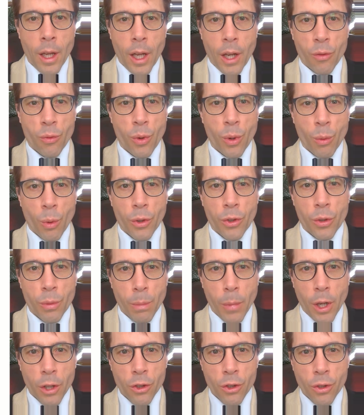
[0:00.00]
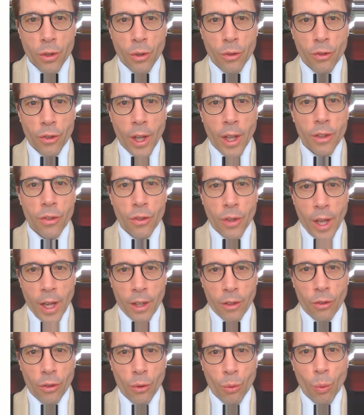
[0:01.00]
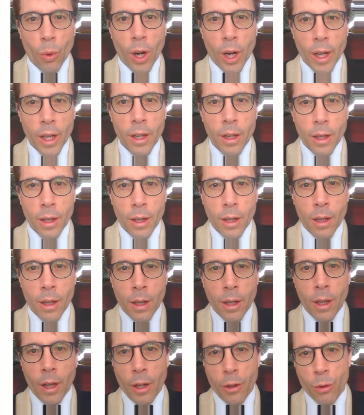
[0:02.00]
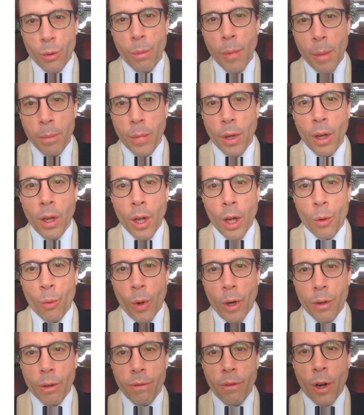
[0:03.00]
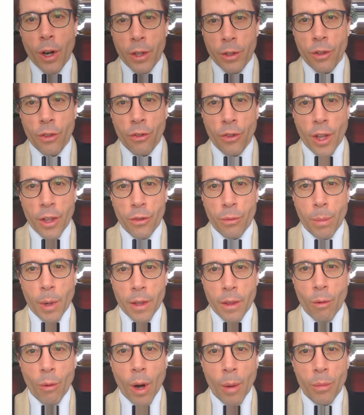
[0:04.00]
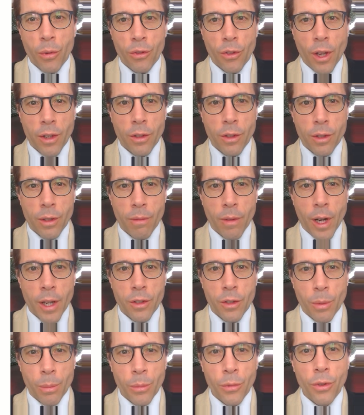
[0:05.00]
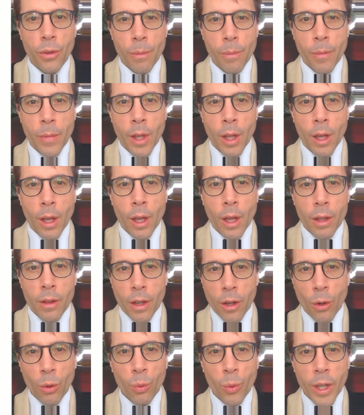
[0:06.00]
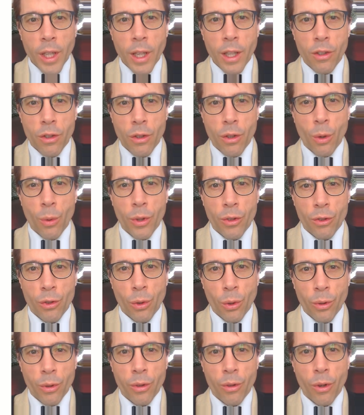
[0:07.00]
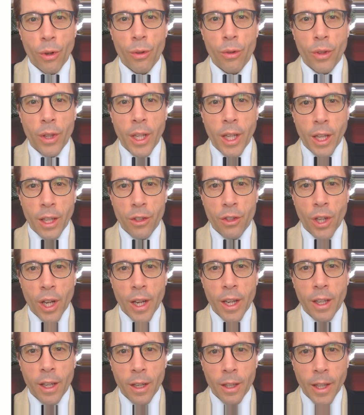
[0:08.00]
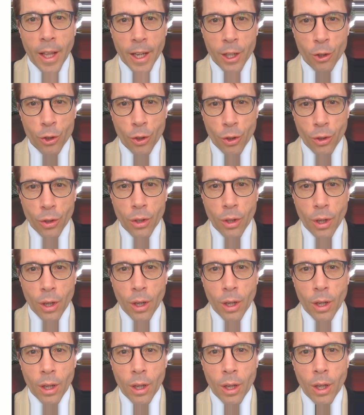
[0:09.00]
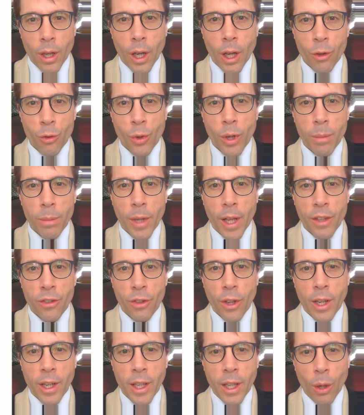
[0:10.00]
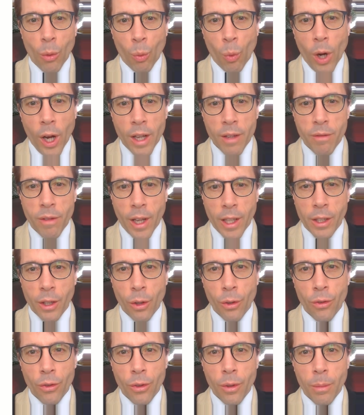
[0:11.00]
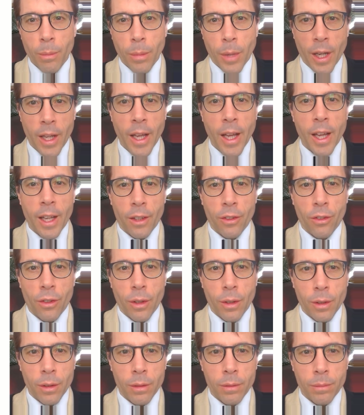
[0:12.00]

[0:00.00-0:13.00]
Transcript: If we want to merge two sets, X and Y, and remember we're referring to sets by the representative items, then all we need to do is trawl through the entire collection and replace any Y values by X.